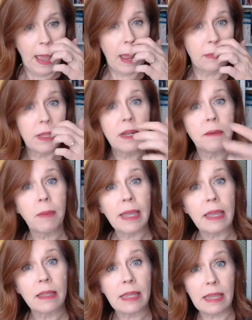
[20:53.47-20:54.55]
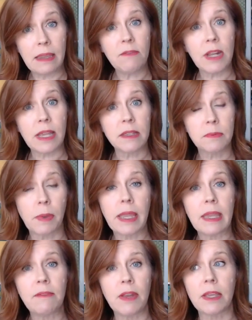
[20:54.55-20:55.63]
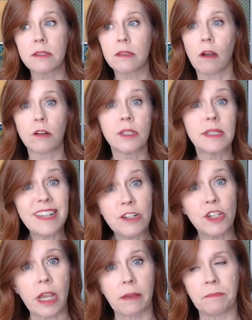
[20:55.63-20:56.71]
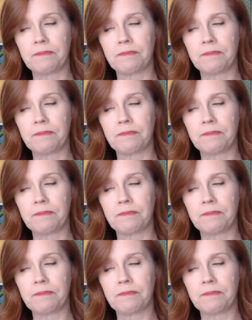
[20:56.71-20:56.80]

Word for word: And then in my evenings, my evenings are stitching.